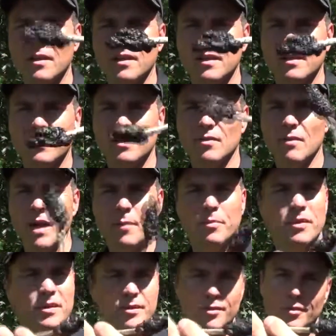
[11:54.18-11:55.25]
and uh, wrap
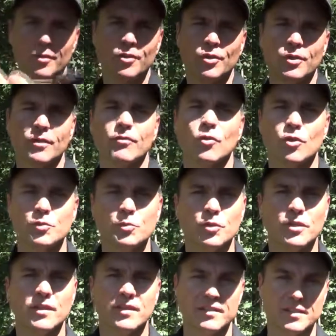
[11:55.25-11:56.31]
it. And you, you could, of course,
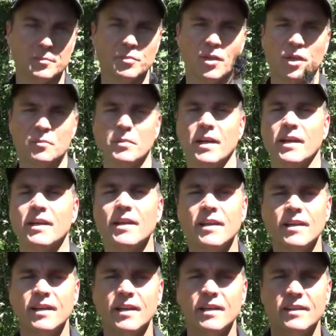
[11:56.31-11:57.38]
put it in a Ziploc bag.
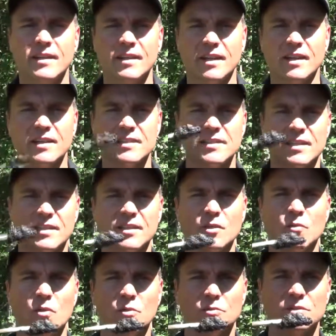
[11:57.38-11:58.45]
Anything, like I said,
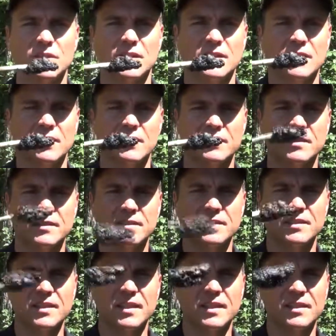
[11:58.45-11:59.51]
that won't uh,
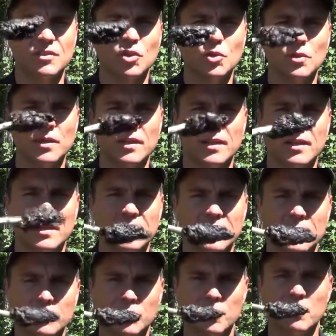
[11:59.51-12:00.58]
stick to it and
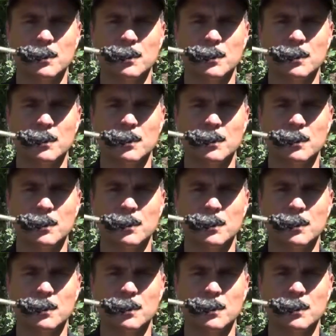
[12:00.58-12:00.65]
uh, put